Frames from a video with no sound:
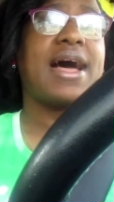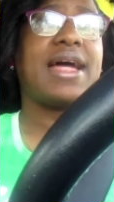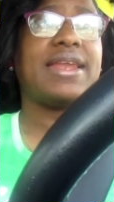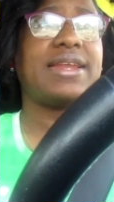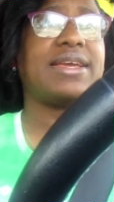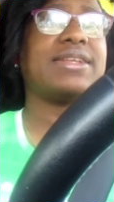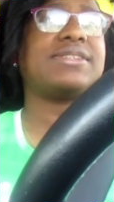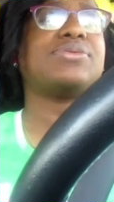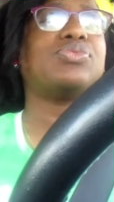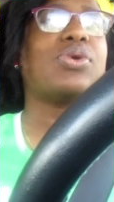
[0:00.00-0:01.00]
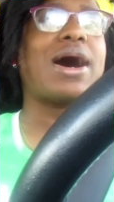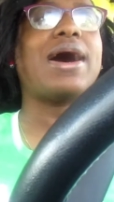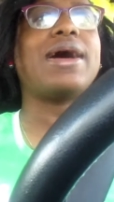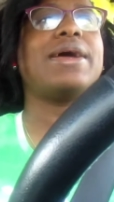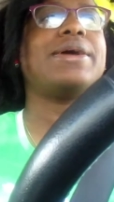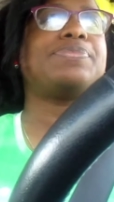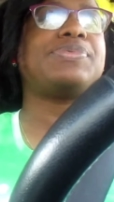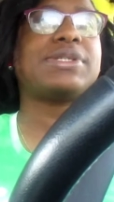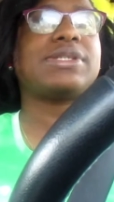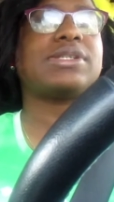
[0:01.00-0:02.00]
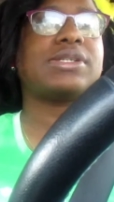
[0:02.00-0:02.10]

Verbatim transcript: I need to get some wipes.